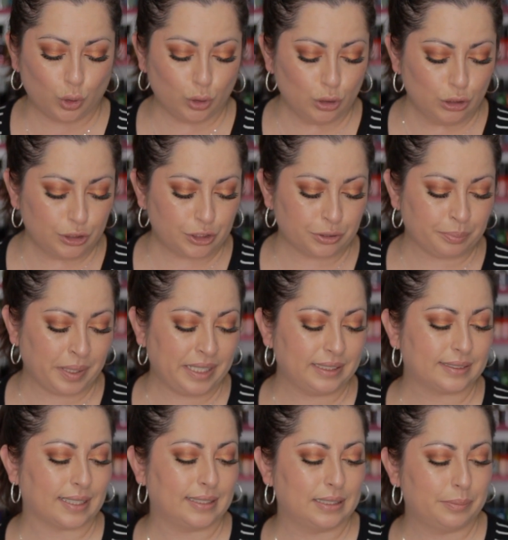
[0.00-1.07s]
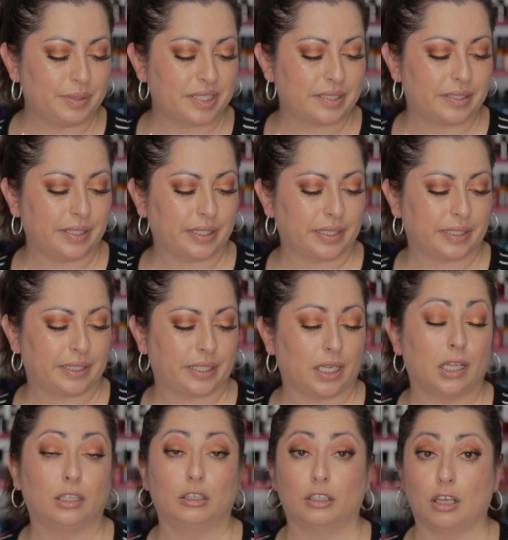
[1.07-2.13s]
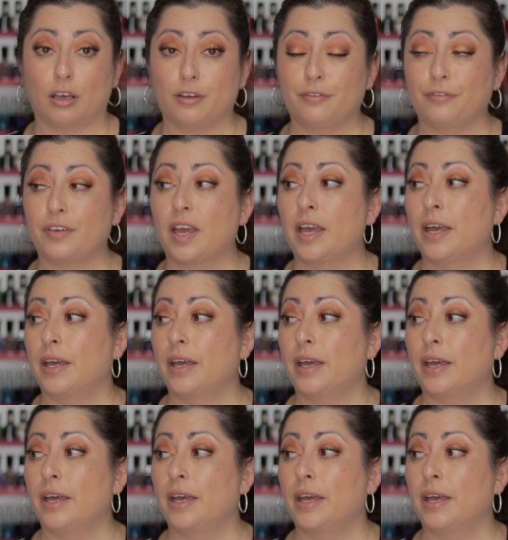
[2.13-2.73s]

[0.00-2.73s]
Ultimate Lipstick Love,